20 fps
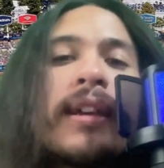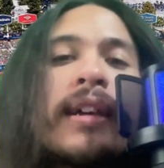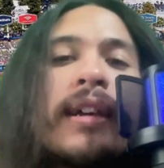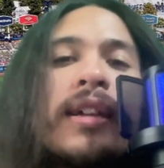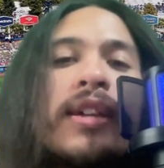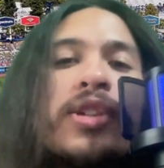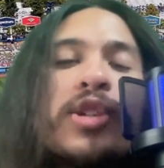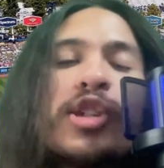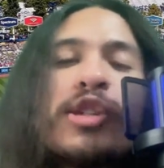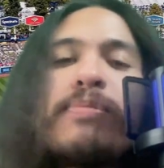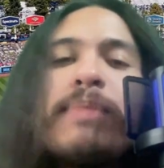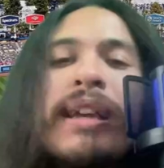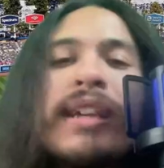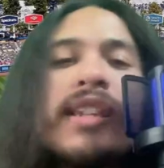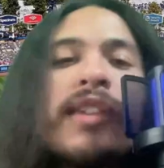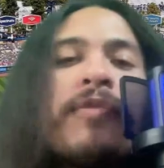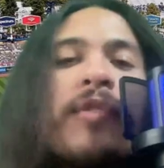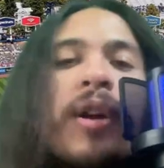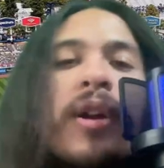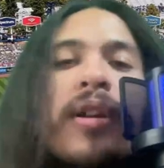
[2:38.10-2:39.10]
just
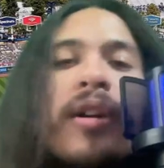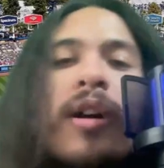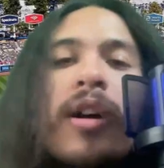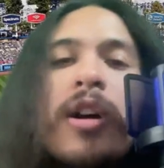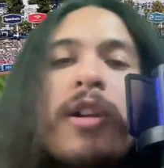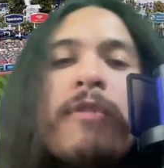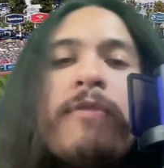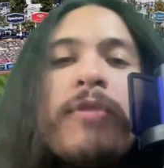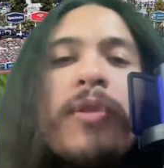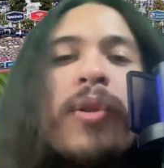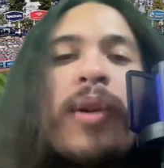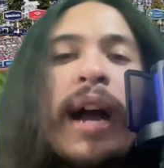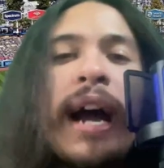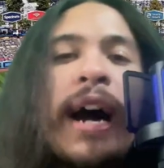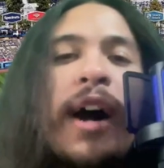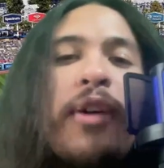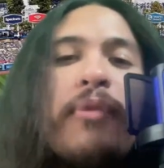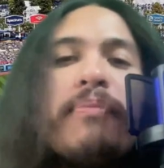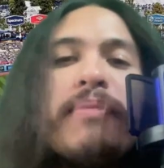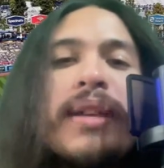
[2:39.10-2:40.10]
makes it very hard for
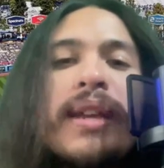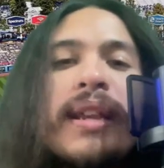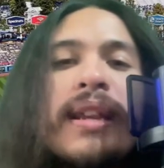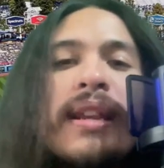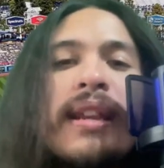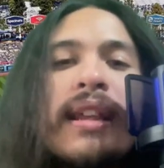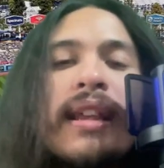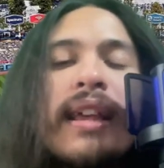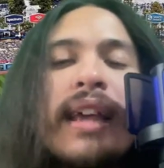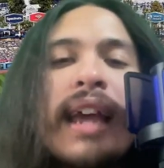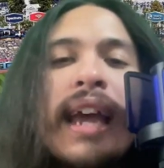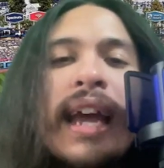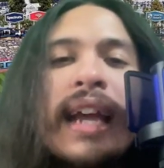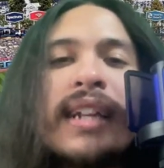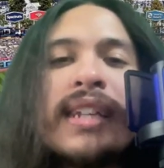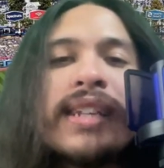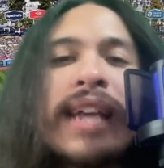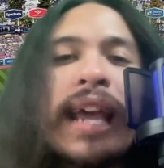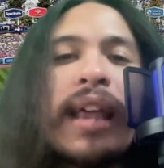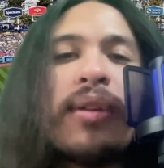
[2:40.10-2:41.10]
Outman
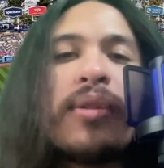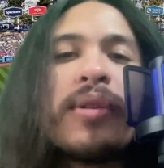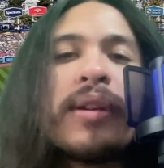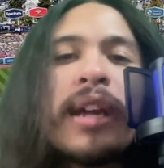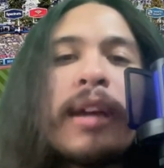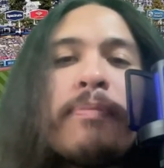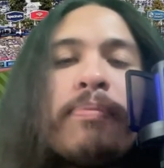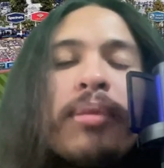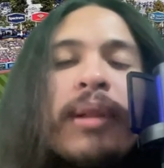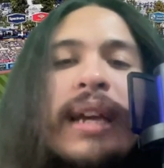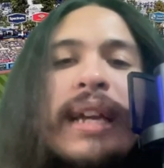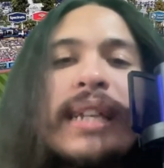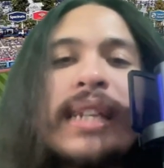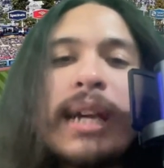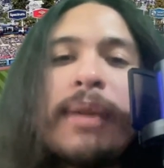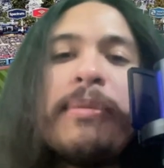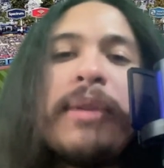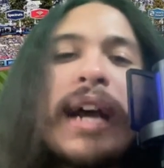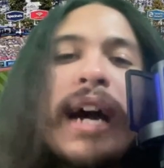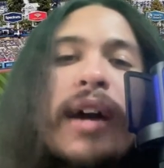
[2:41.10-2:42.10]
and Taylor to get playing
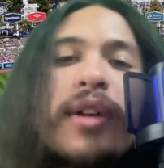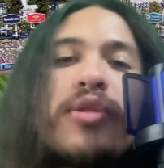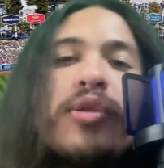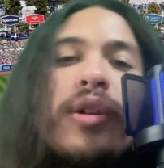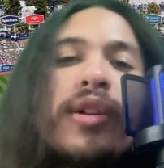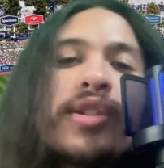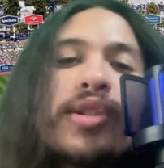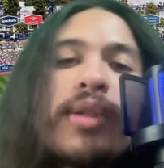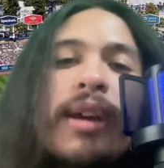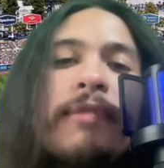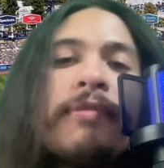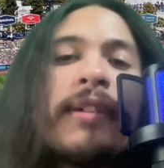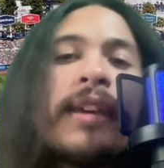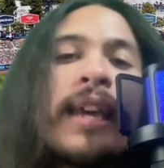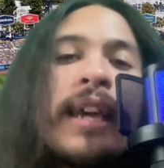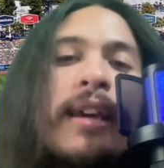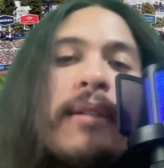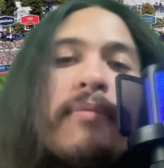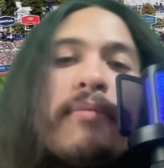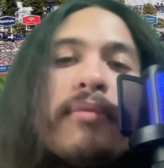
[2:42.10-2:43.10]
time. And now you also have
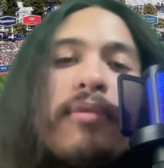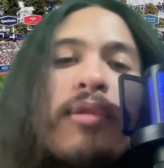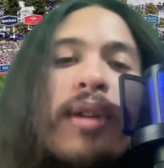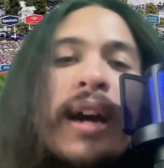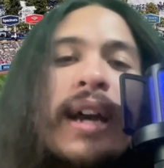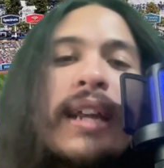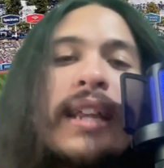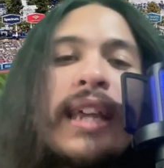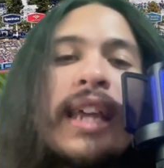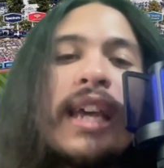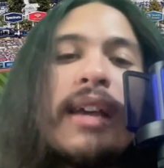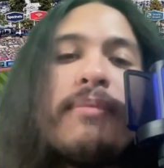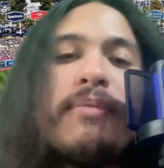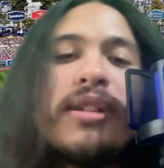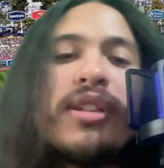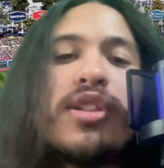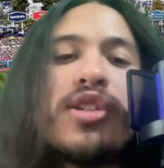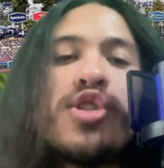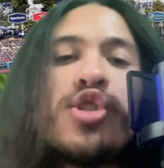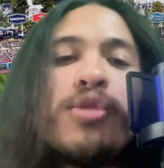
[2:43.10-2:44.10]
Kim, right? Kim
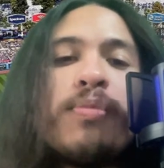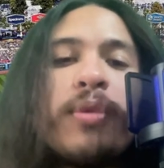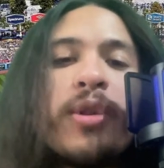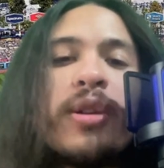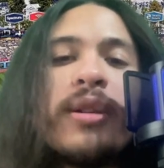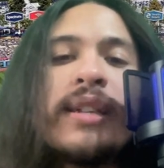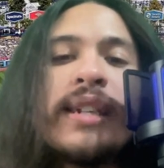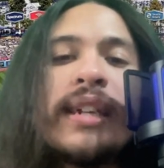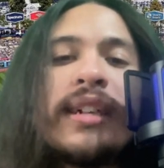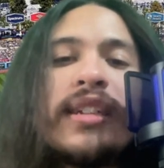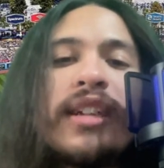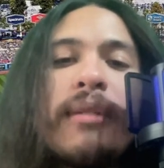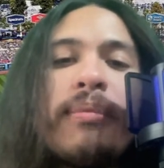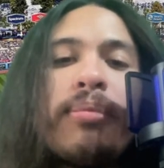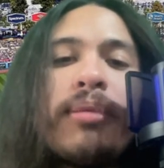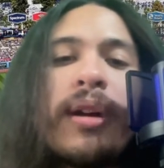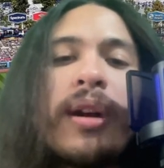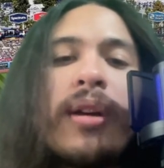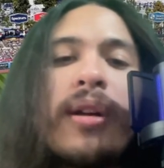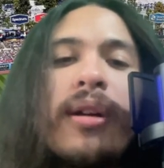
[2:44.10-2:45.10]
is a super utility
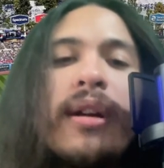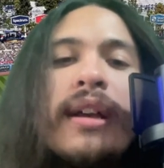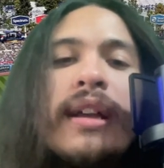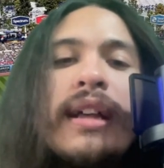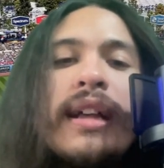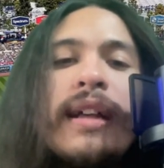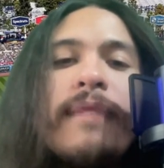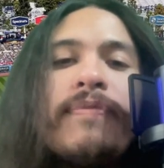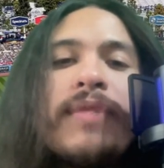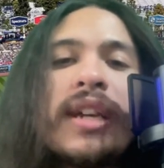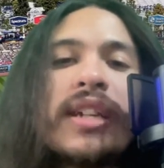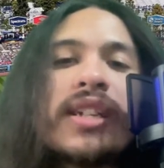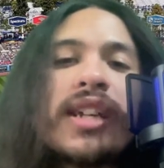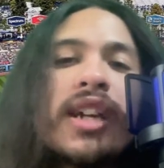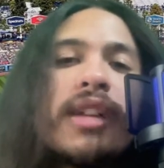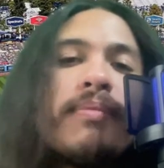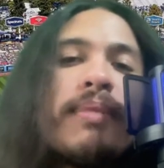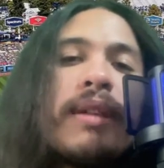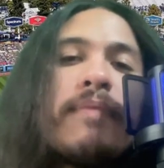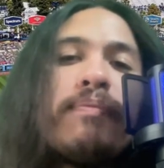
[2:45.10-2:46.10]
player that's
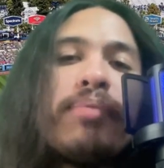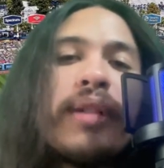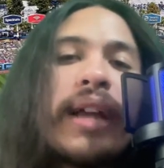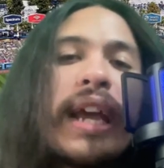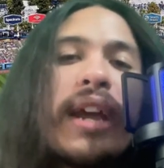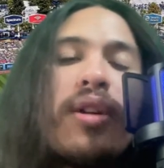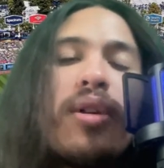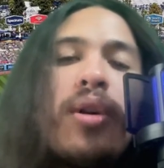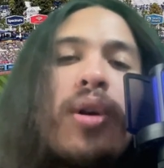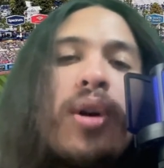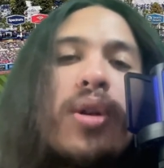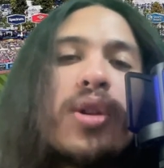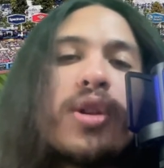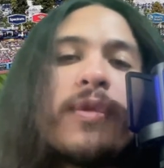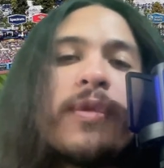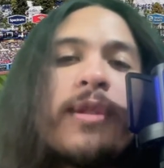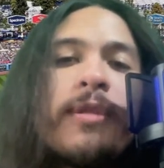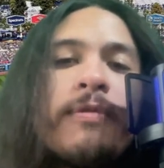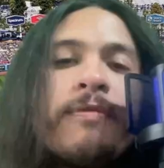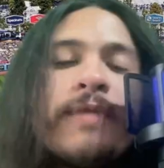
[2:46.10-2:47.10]
going to be playing all
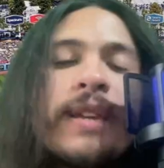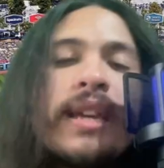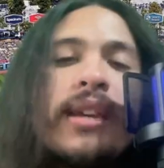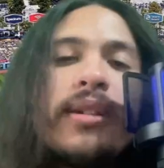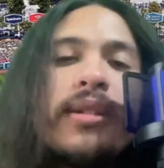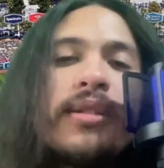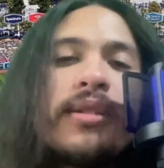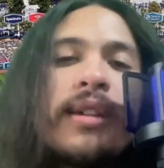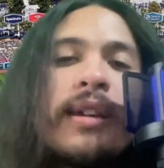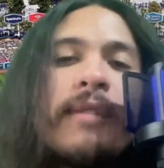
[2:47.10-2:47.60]
over the field.